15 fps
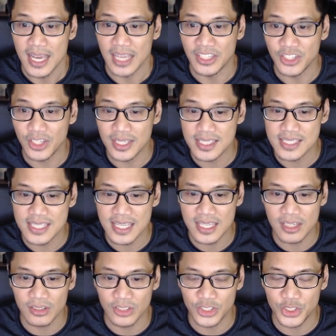And you're going to see
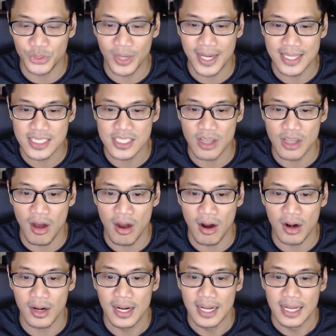here the traits
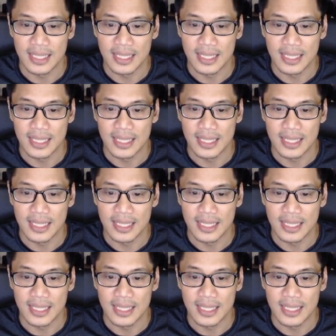are